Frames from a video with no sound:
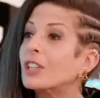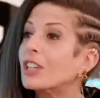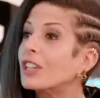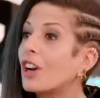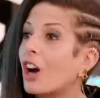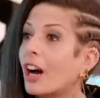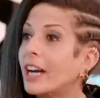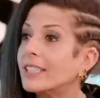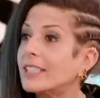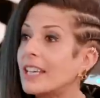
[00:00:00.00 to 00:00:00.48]
going
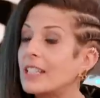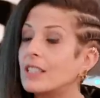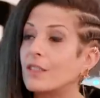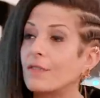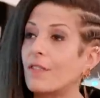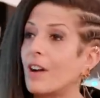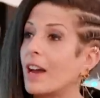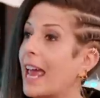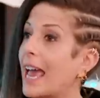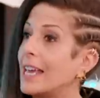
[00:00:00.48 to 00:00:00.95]
to
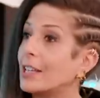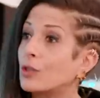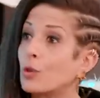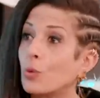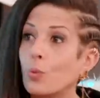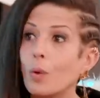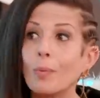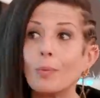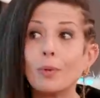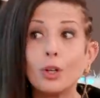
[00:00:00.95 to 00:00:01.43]
identify as the
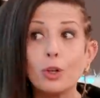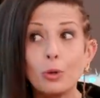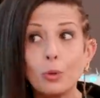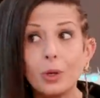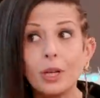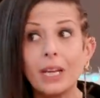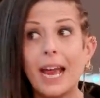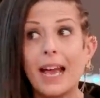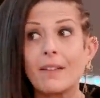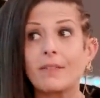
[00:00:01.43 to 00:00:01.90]
woman who
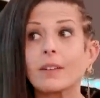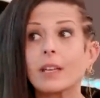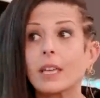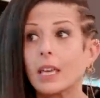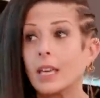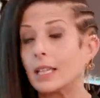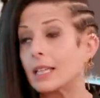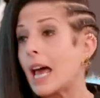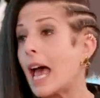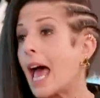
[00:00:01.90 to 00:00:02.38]
can have a
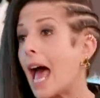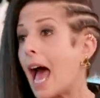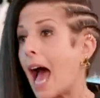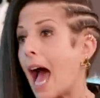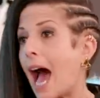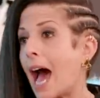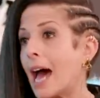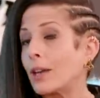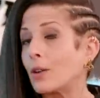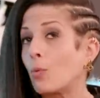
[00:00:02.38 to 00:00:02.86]
kid
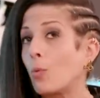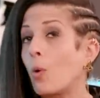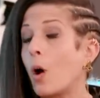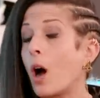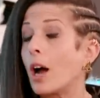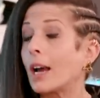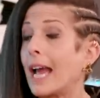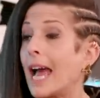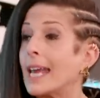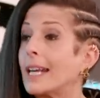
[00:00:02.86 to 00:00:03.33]
and
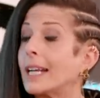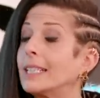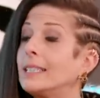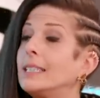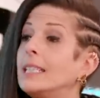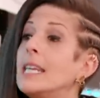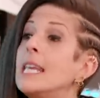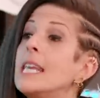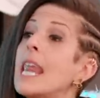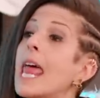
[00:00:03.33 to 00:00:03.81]
work and i
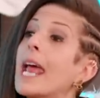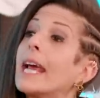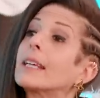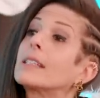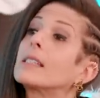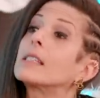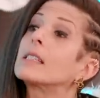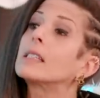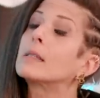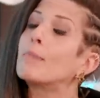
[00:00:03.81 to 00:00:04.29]
didn't
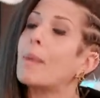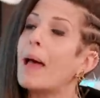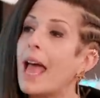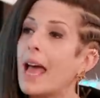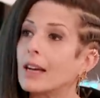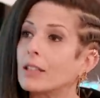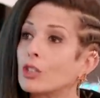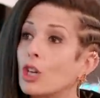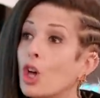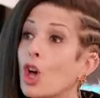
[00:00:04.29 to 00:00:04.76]

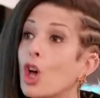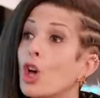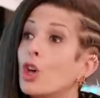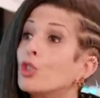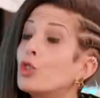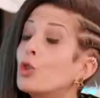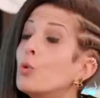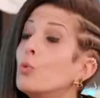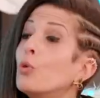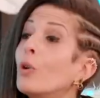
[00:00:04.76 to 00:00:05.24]
expect
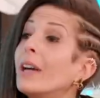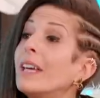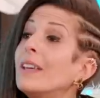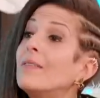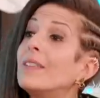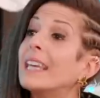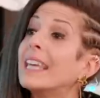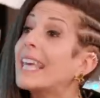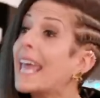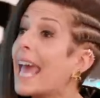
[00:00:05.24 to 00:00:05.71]
to not
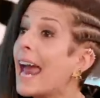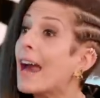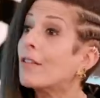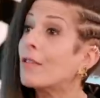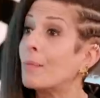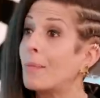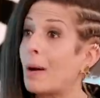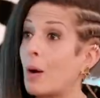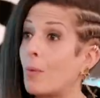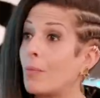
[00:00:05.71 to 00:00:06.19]
even care
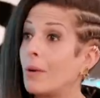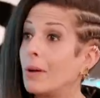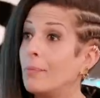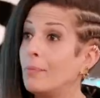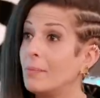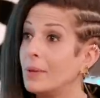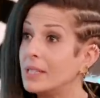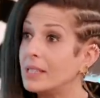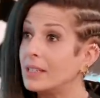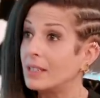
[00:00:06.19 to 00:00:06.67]
about my
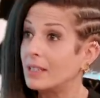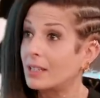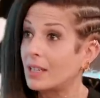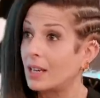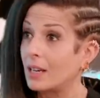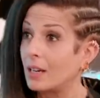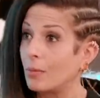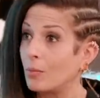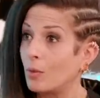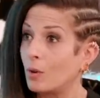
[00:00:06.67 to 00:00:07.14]
business
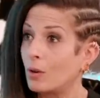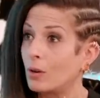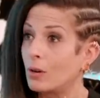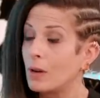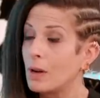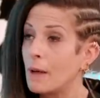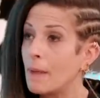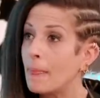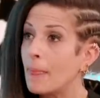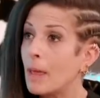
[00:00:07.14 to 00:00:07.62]
anymore
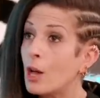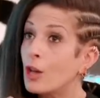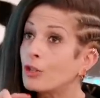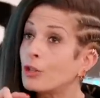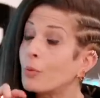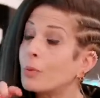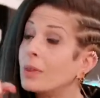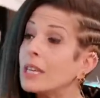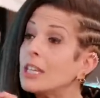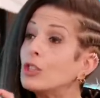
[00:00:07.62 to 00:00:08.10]

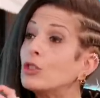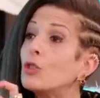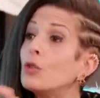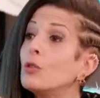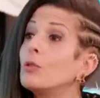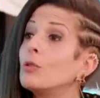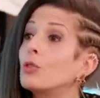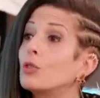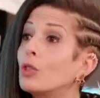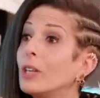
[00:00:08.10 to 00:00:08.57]
so these
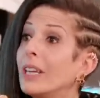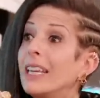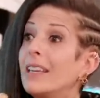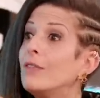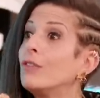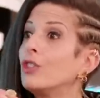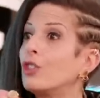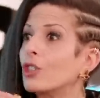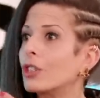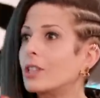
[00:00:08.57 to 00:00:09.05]
two,
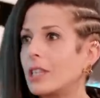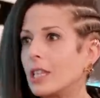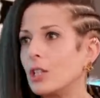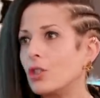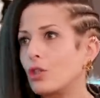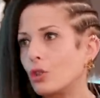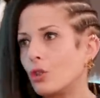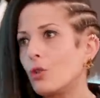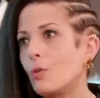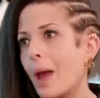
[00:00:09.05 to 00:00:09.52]
even just
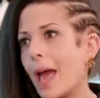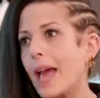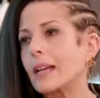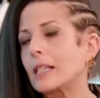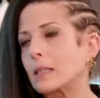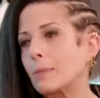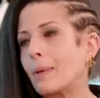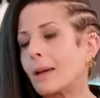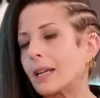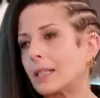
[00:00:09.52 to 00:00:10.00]
these two yes.
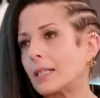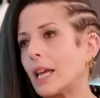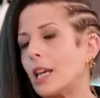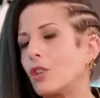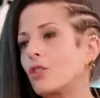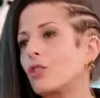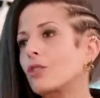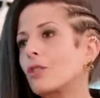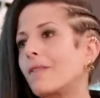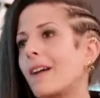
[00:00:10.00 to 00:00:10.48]

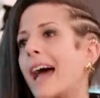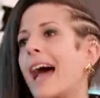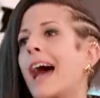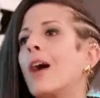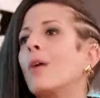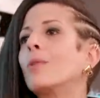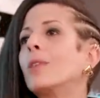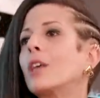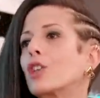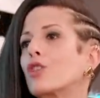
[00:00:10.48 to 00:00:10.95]
expectations of
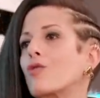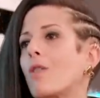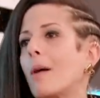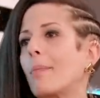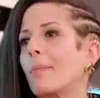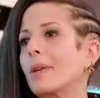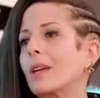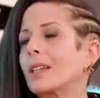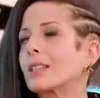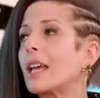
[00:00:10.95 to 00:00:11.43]
how they're
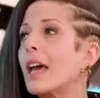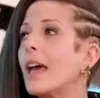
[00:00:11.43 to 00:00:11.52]
trapping us.